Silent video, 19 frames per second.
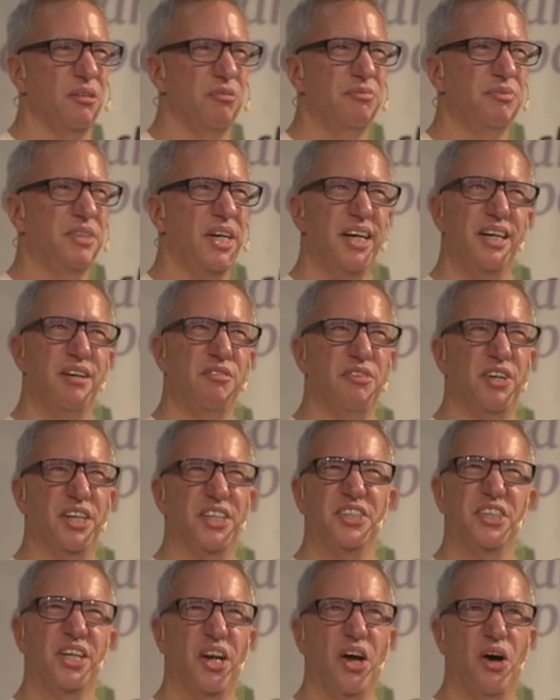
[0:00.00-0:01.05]
of data
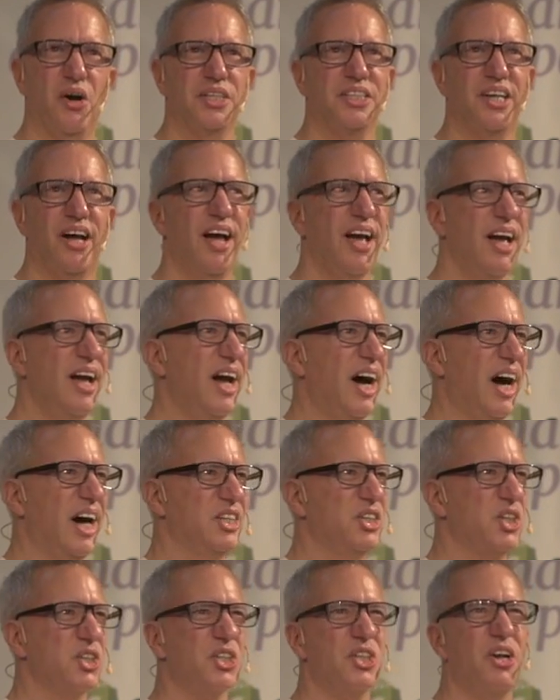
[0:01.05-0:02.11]
viz. It's like I
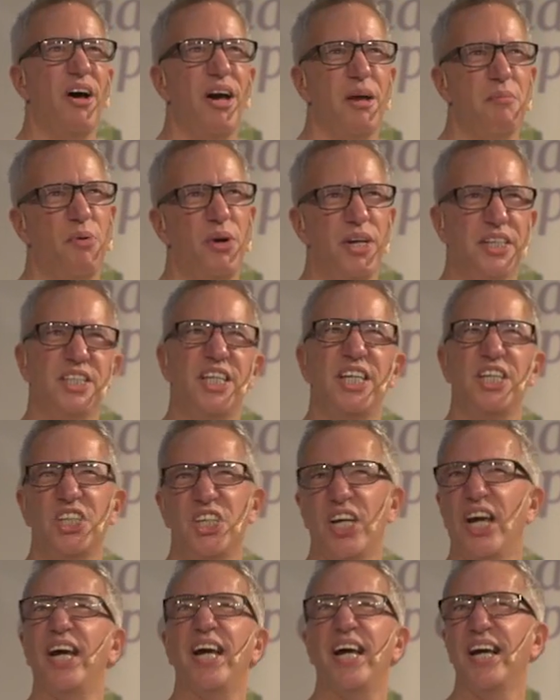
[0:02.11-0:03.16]
just like pretty
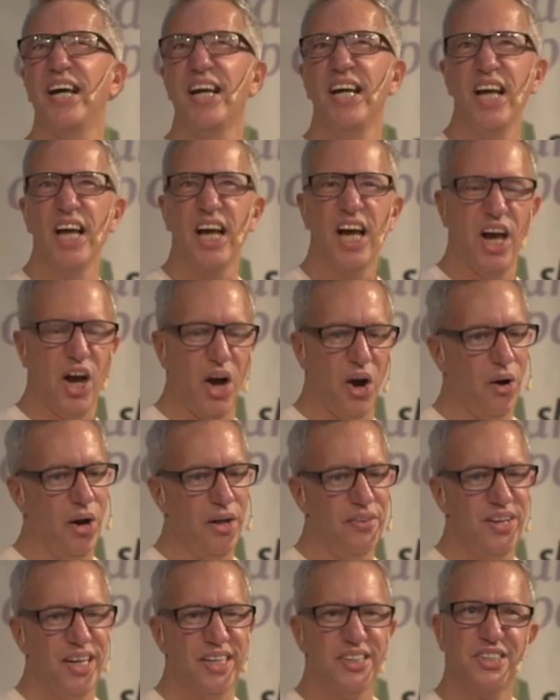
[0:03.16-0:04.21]
shit,
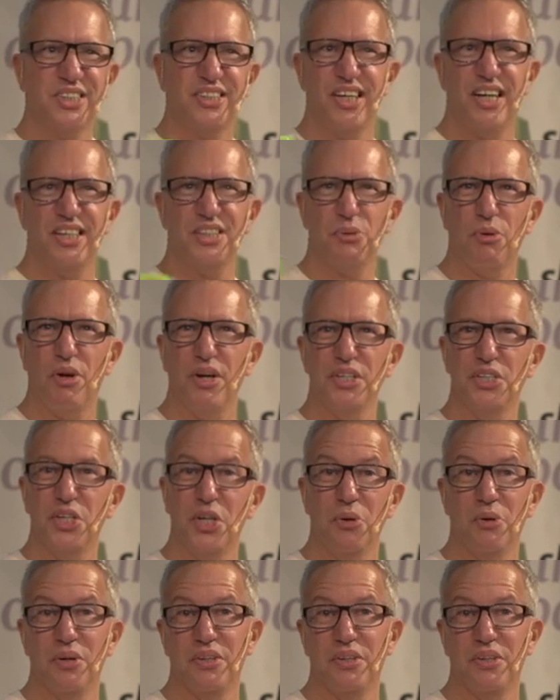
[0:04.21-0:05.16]
and that's what I do.